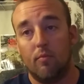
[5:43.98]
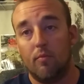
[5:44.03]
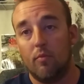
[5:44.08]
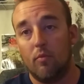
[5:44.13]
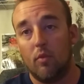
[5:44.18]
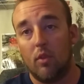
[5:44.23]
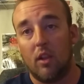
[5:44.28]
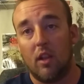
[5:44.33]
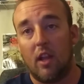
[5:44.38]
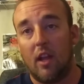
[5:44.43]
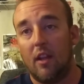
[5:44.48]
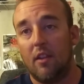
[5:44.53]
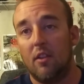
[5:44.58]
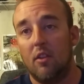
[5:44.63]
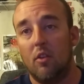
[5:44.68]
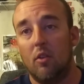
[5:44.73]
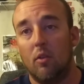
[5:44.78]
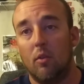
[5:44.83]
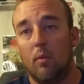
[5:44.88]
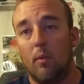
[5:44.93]
With a lot of the
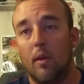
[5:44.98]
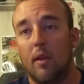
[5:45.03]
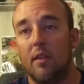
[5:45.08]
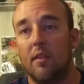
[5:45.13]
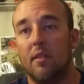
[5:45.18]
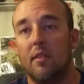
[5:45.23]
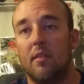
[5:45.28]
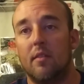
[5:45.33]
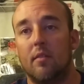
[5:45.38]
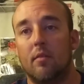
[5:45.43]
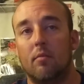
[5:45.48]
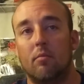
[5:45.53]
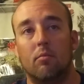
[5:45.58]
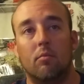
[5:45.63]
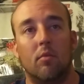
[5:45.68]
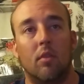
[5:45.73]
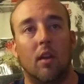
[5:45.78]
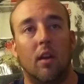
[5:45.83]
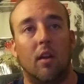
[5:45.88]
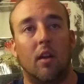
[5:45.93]
newer ones,
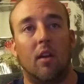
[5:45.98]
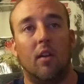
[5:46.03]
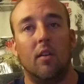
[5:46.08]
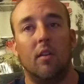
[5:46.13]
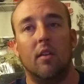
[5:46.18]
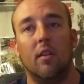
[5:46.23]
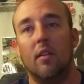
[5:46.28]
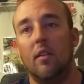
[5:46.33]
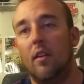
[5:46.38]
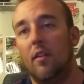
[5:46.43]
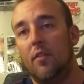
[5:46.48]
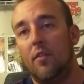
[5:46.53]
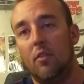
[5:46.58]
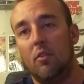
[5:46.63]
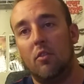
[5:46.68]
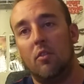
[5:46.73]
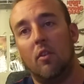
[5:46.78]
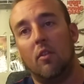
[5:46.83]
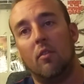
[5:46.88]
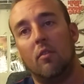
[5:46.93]
they'll all, if you
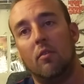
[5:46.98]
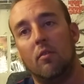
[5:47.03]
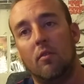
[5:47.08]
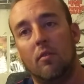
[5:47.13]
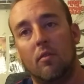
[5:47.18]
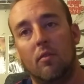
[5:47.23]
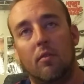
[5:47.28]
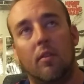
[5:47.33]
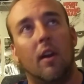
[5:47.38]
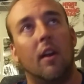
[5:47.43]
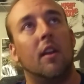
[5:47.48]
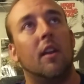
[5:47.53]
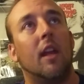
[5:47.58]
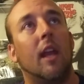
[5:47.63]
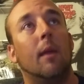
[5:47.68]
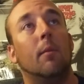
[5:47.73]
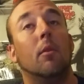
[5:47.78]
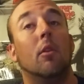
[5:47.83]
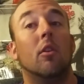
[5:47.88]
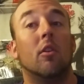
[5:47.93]
don't find a
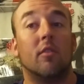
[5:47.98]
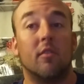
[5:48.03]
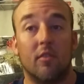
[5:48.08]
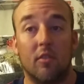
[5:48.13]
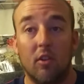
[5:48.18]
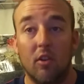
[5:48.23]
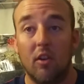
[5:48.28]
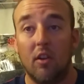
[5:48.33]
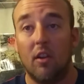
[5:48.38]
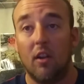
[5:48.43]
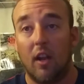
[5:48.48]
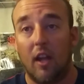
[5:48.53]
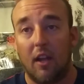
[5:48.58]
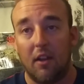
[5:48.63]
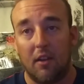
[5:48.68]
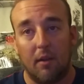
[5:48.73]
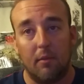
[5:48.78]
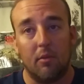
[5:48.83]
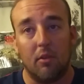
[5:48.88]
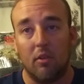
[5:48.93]
game that looks good, a lot of
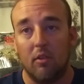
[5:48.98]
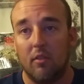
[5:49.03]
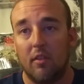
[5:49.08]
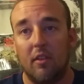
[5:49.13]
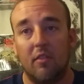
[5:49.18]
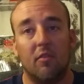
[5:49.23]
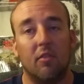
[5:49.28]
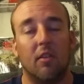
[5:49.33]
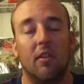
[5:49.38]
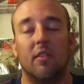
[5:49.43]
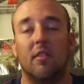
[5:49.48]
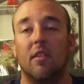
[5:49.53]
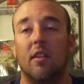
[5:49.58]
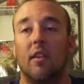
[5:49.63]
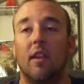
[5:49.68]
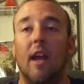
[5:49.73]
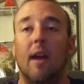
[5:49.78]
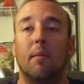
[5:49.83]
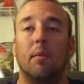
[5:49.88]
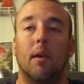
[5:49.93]
times you lose interest, and
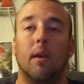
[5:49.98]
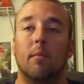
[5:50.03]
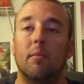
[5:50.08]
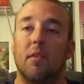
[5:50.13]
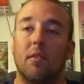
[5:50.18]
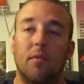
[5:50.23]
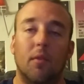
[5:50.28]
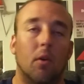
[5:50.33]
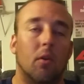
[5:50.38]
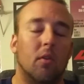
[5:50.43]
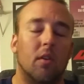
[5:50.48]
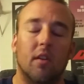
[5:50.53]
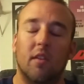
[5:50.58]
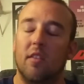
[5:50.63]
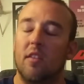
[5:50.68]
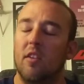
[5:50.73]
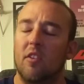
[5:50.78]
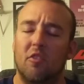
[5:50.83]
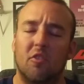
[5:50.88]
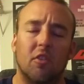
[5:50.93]
that becomes a focus,
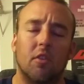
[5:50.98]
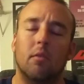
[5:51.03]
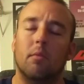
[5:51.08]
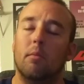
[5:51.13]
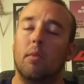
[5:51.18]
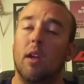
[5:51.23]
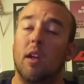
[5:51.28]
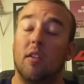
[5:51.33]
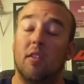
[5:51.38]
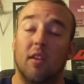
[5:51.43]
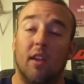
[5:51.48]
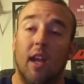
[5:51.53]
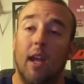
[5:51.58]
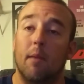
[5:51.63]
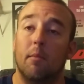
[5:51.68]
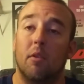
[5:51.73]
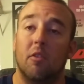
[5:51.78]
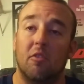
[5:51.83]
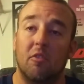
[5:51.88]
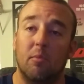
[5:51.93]
and it shouldn't be. It's a
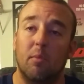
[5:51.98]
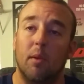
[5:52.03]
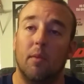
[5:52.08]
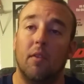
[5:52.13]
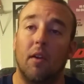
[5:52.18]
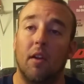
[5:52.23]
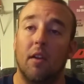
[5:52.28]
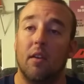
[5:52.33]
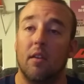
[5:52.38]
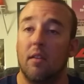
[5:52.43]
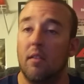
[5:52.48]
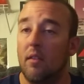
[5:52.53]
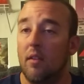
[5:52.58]
game, and it should be fun.